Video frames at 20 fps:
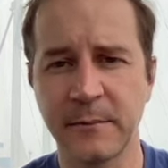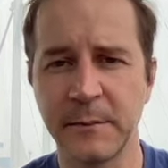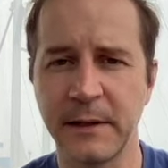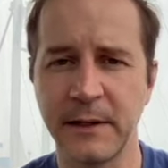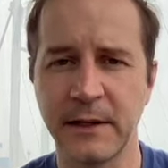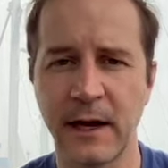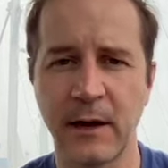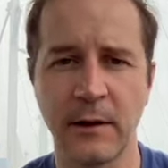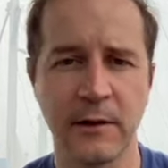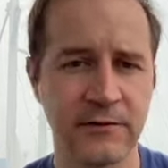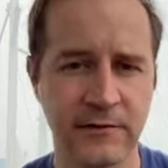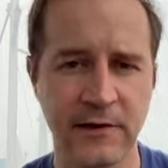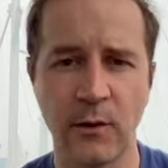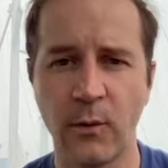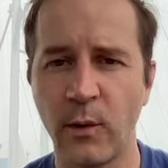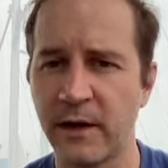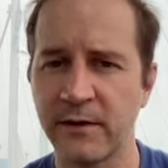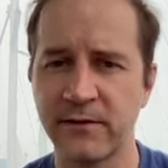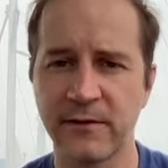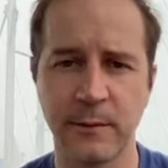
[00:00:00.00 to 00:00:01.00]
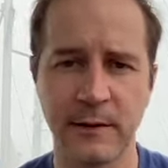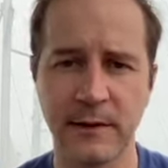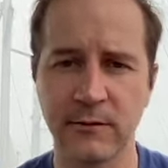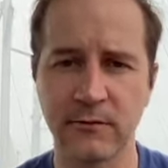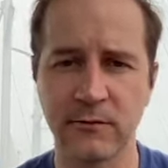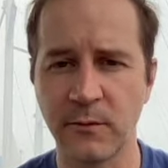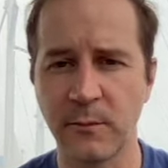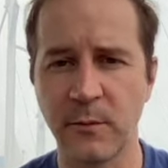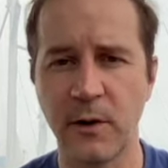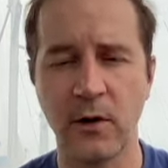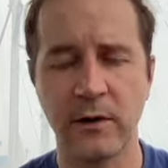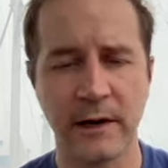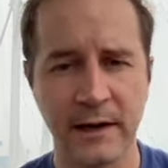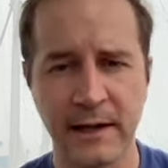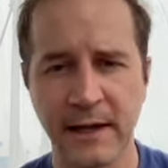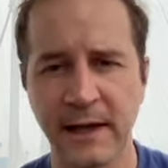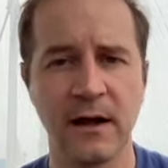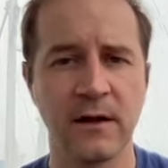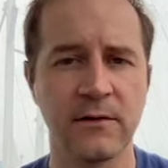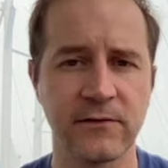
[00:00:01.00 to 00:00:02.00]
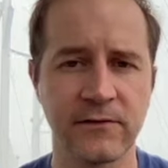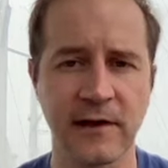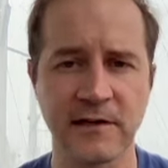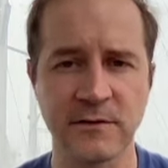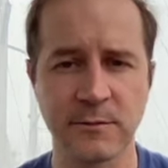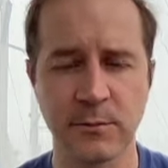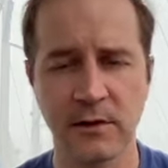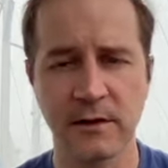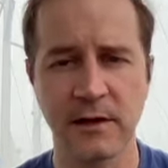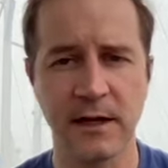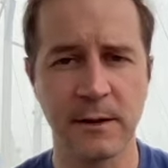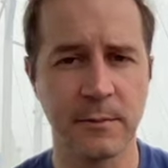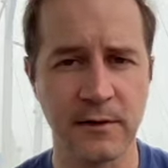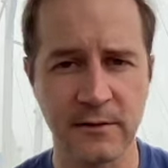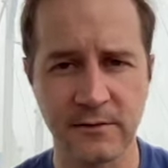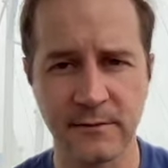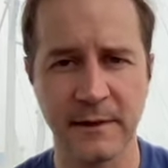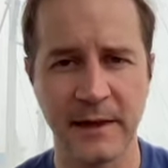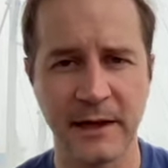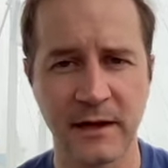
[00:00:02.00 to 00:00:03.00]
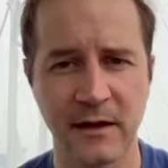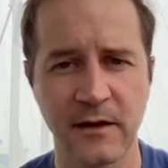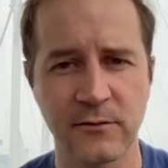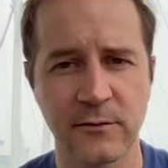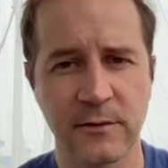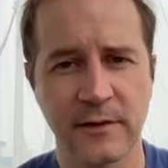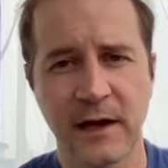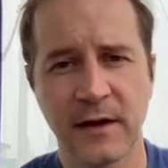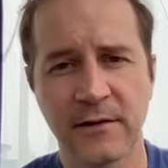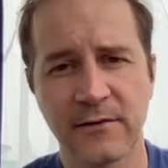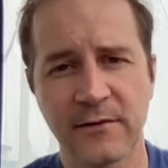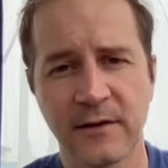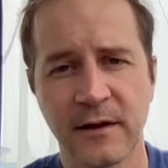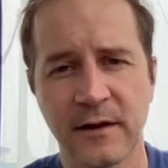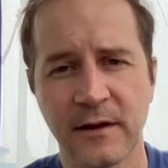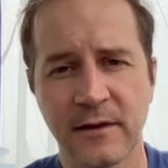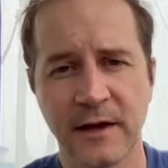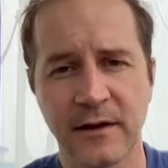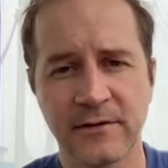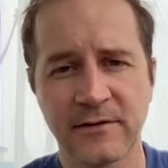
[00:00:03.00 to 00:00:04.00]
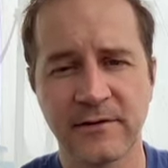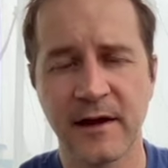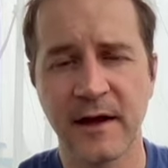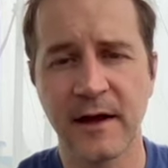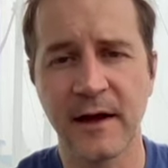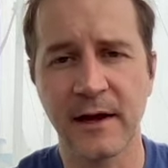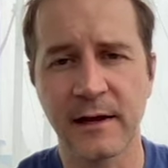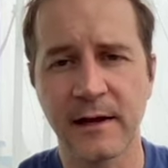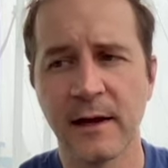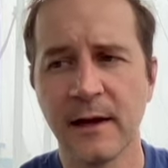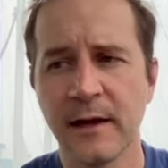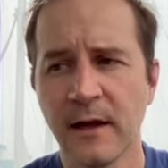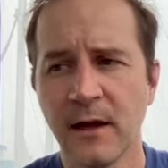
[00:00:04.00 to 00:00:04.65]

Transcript: I mean, I still want it to be the remote account slash bookkeepers. I mean, that goes without, without saying.